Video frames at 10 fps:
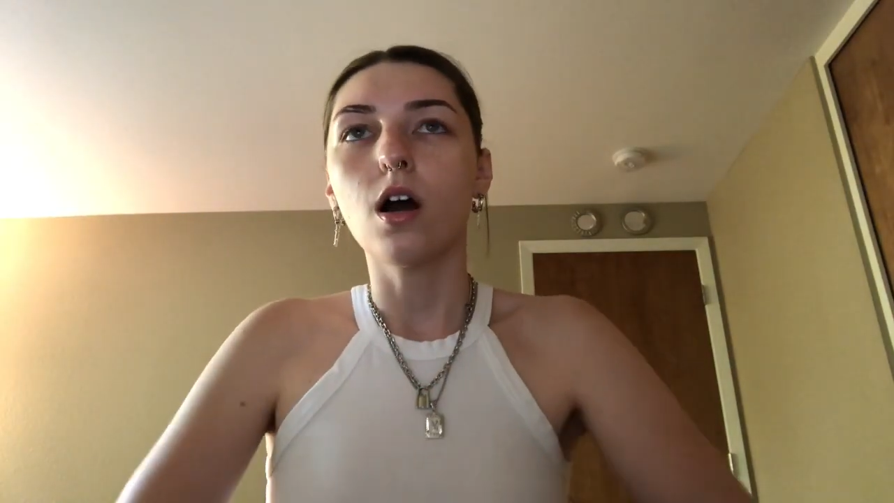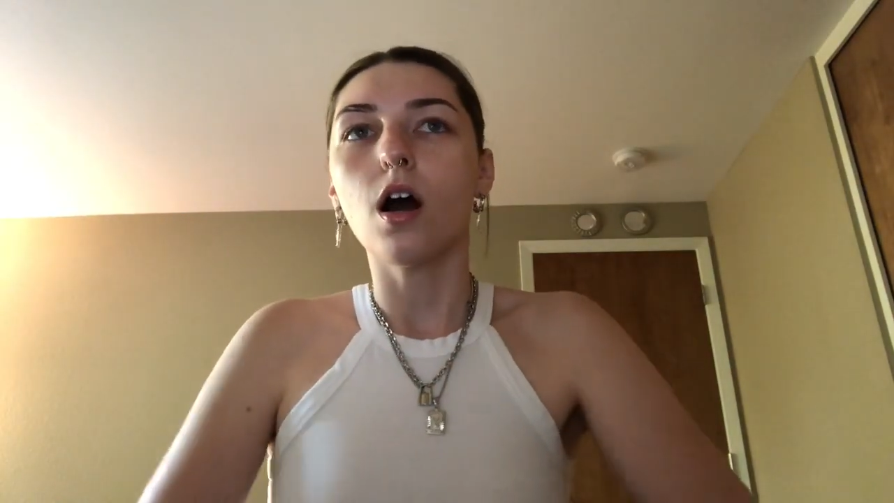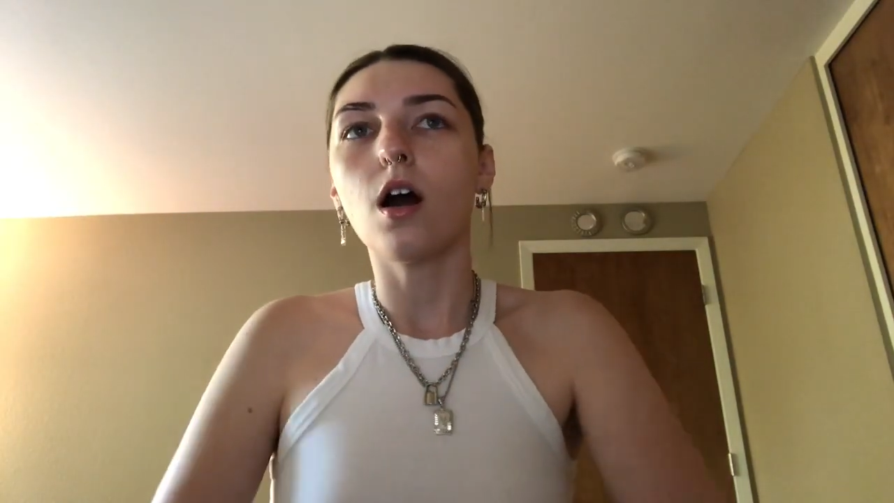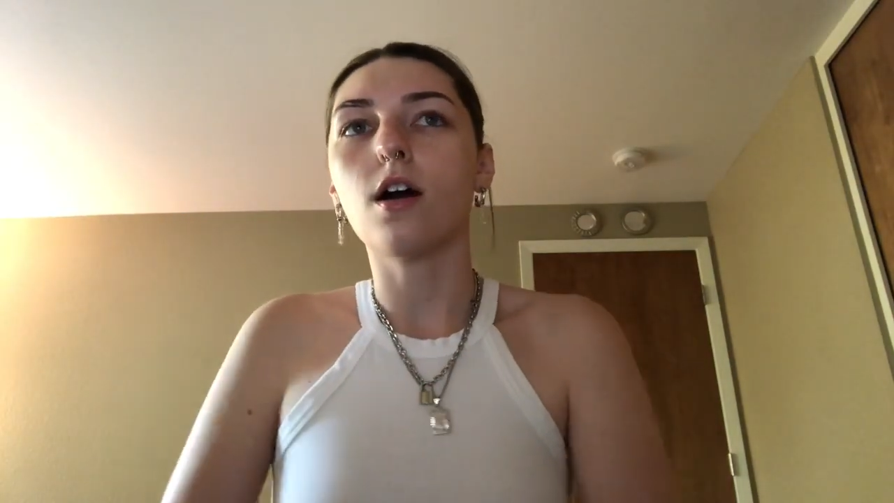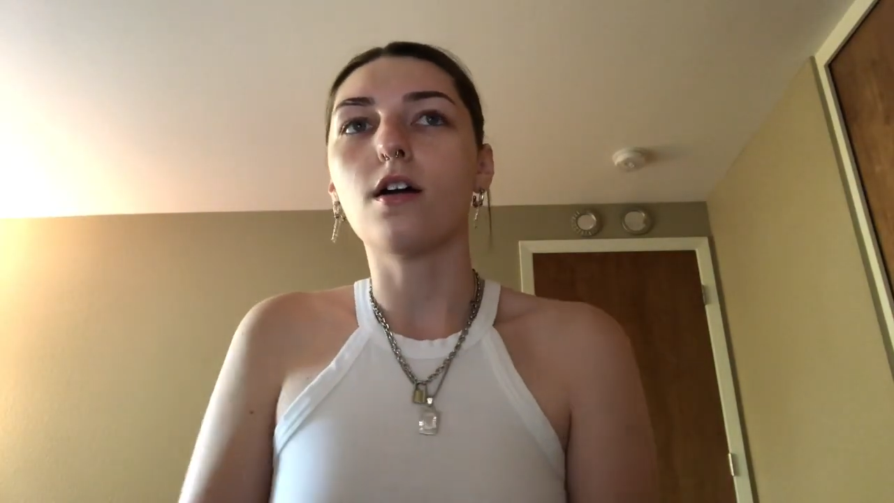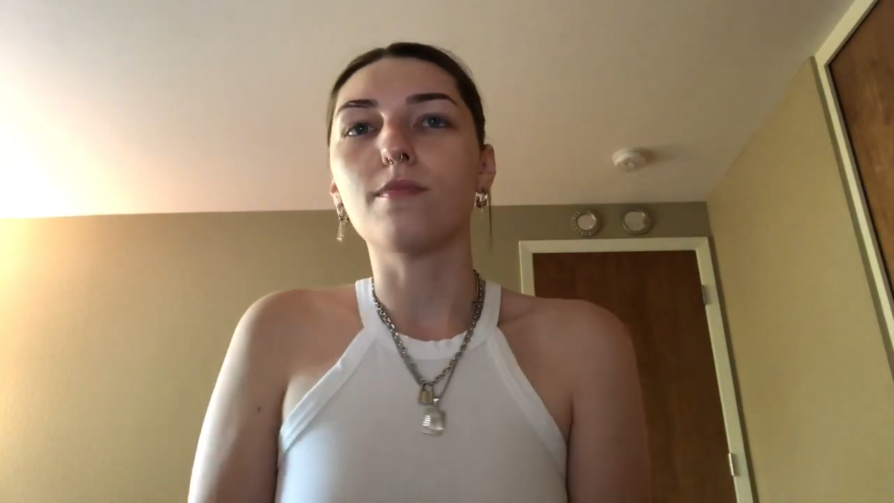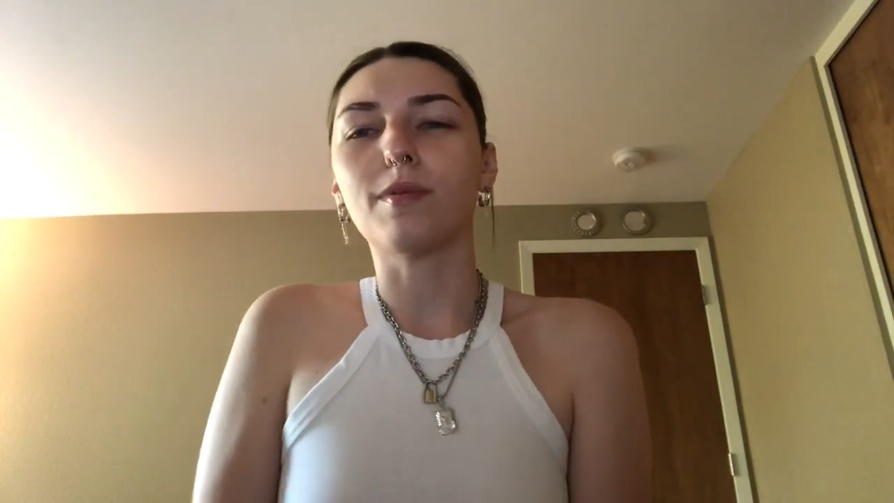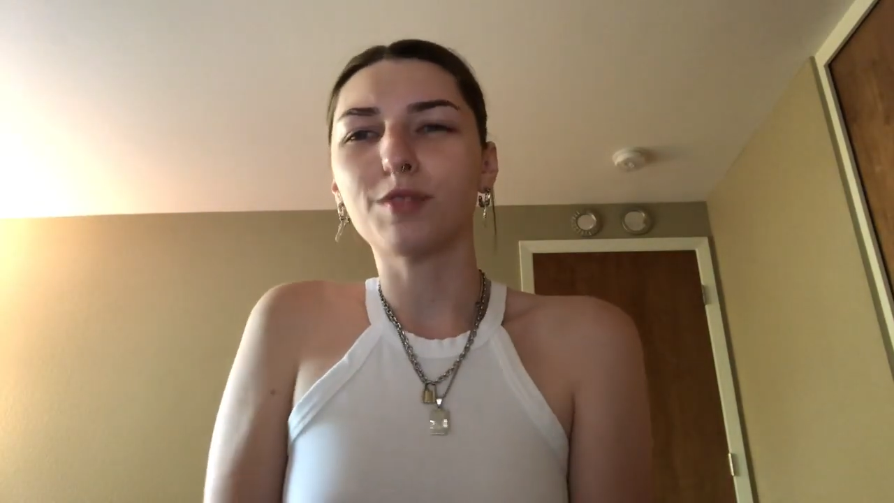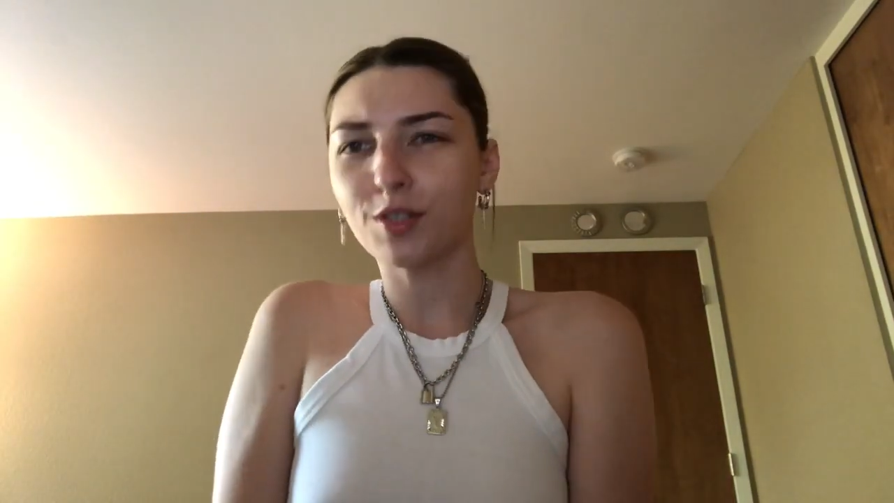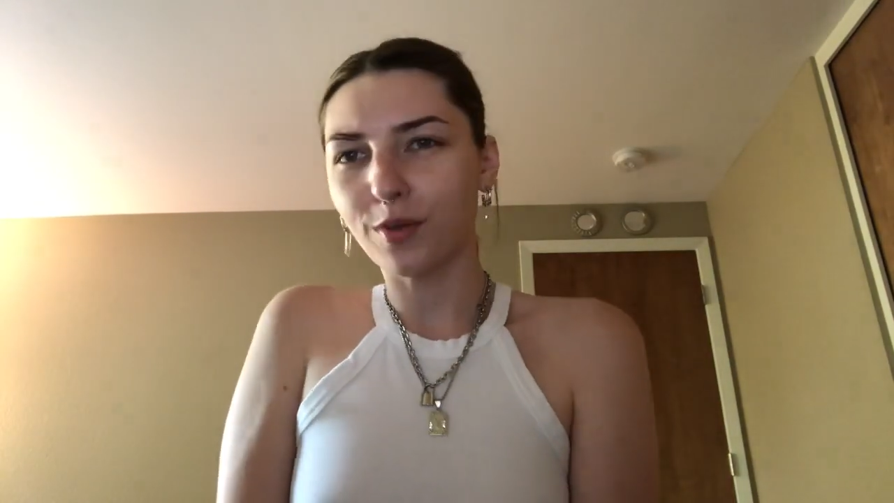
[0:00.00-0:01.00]
I'm
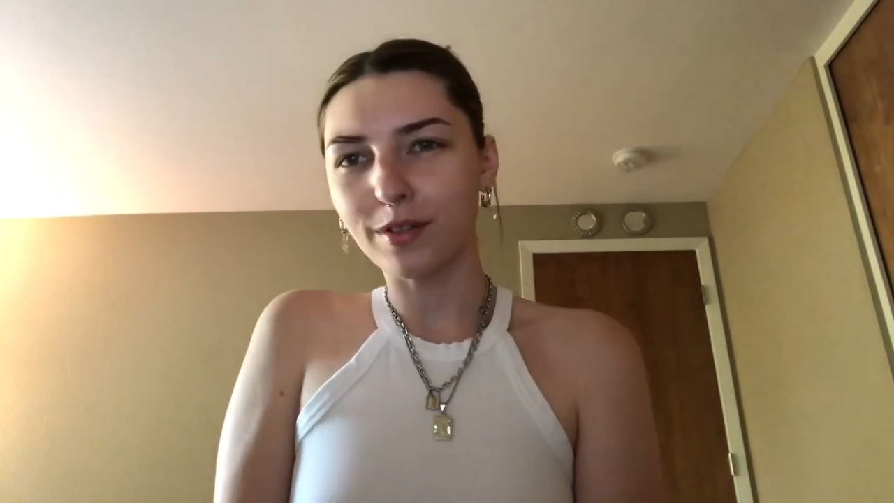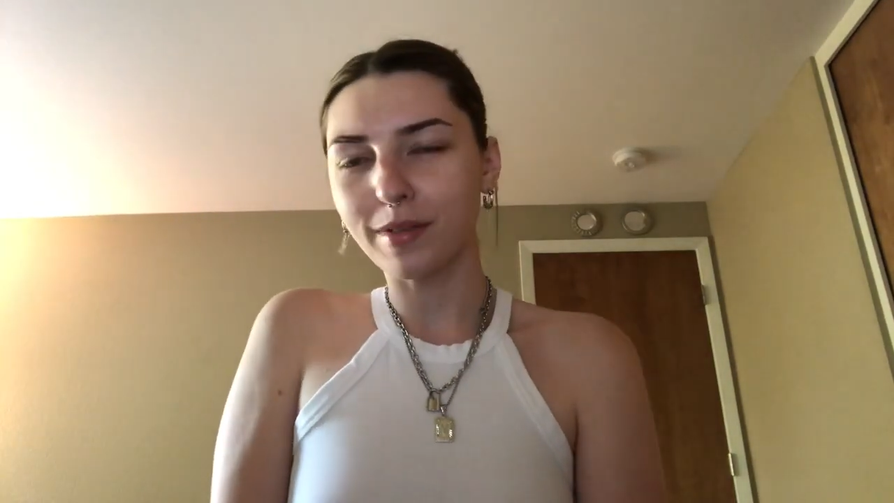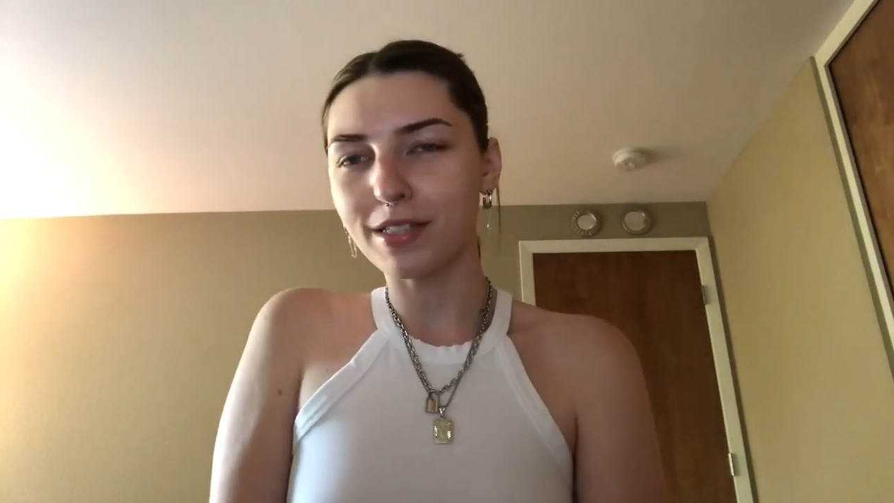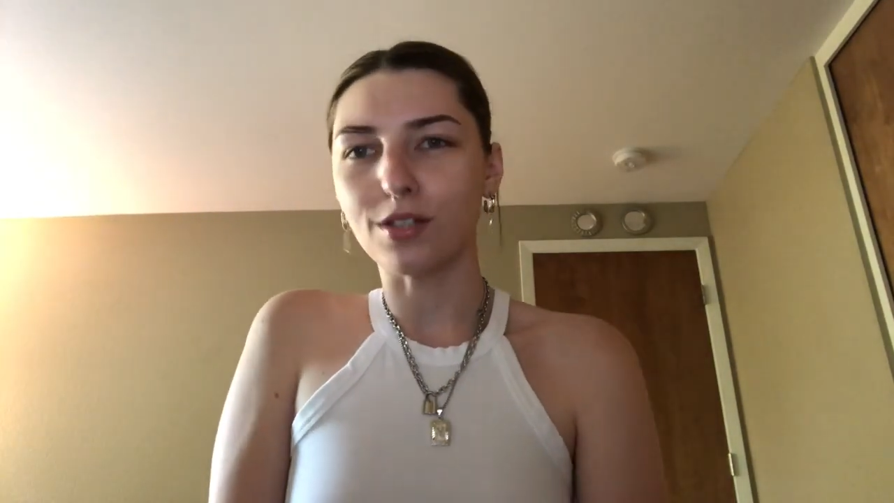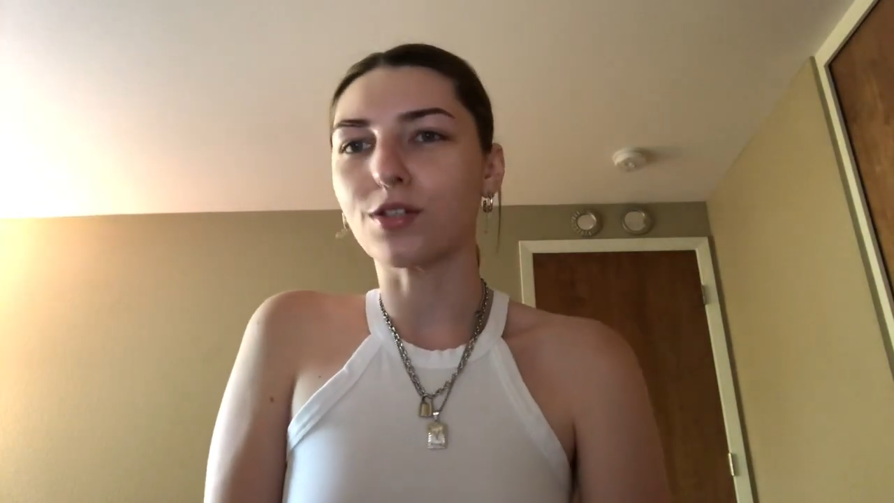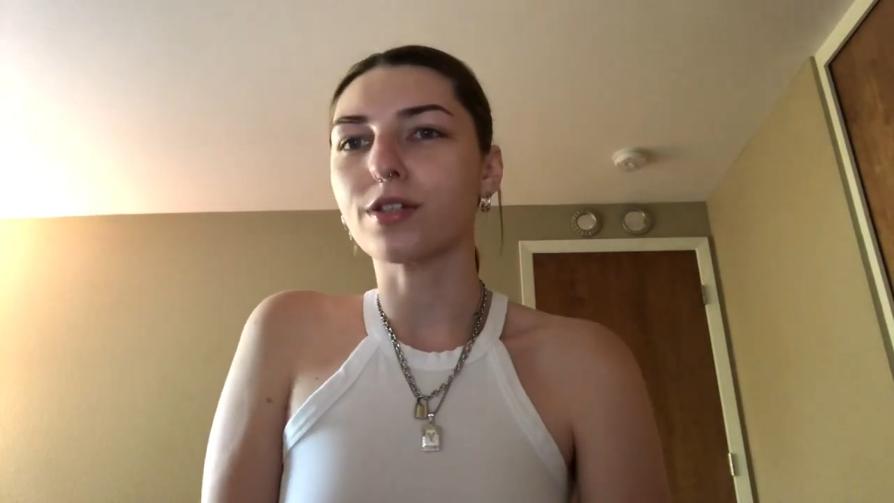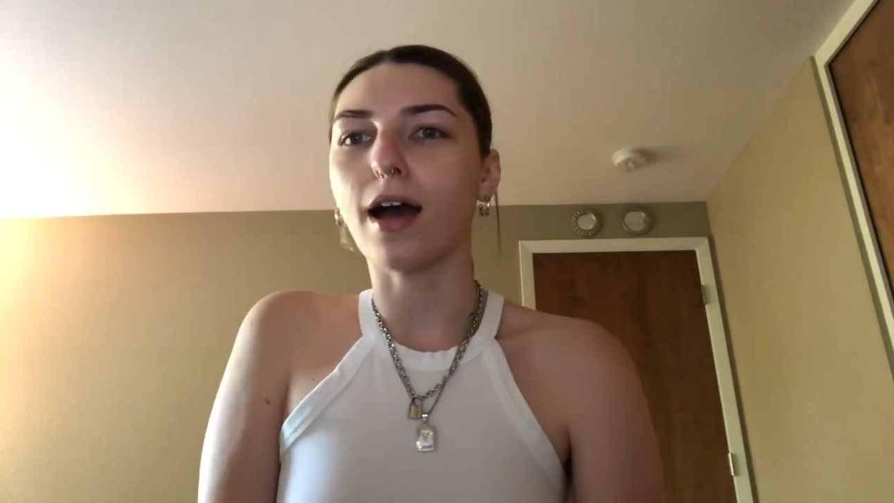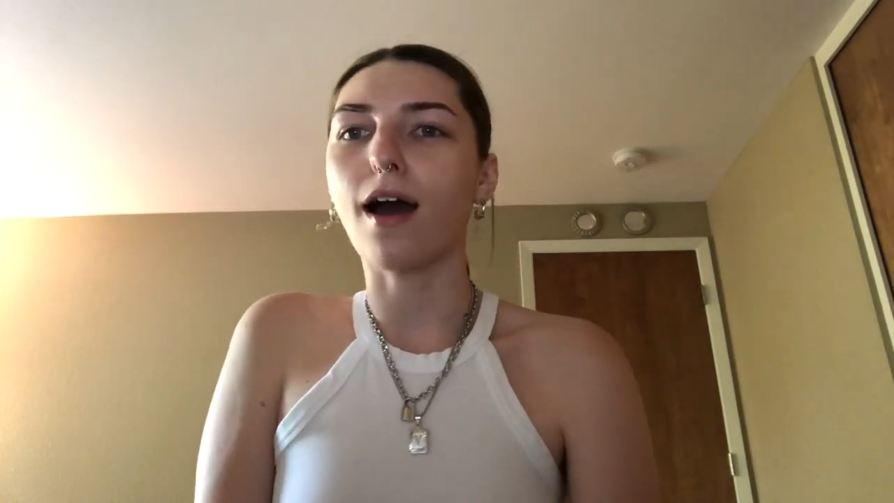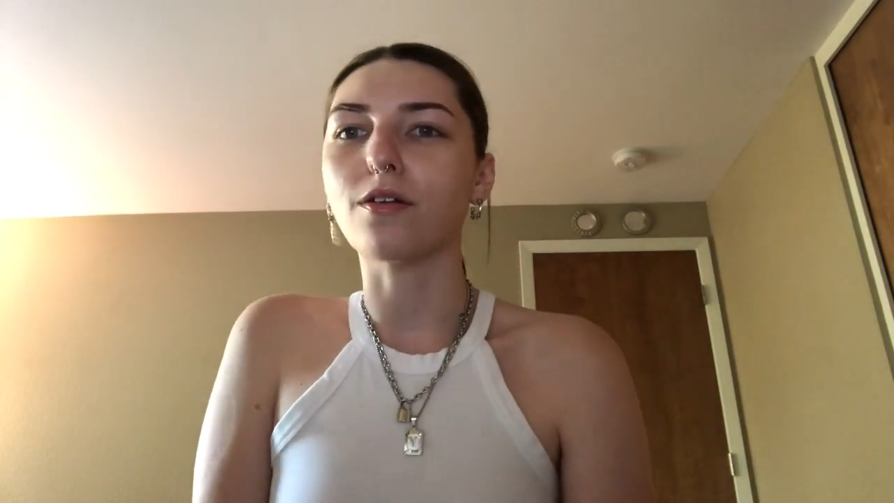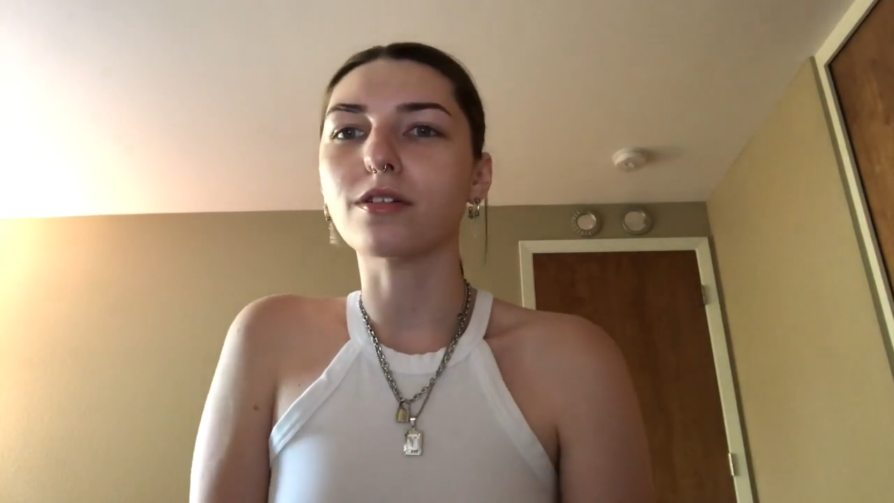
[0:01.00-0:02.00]
just going to my sister's
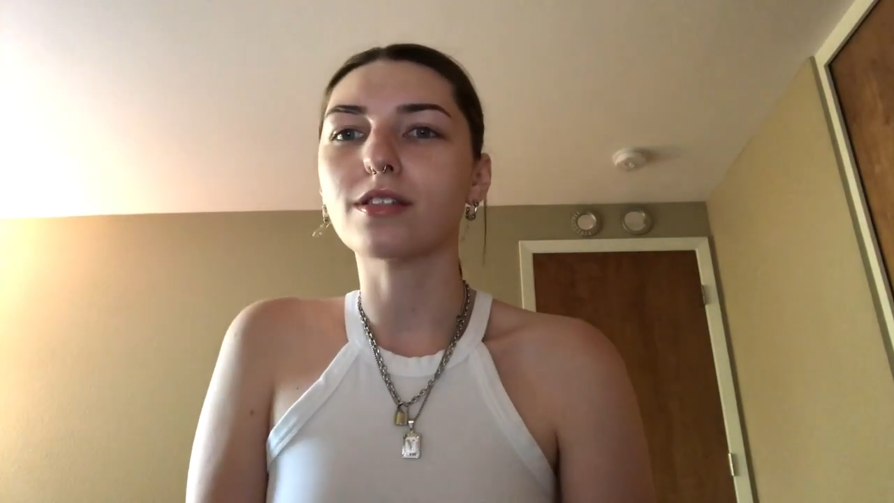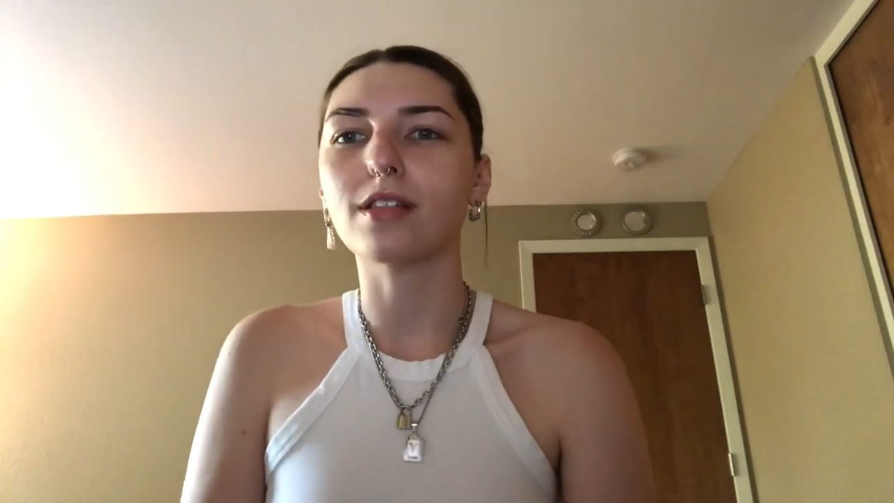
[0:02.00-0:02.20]
house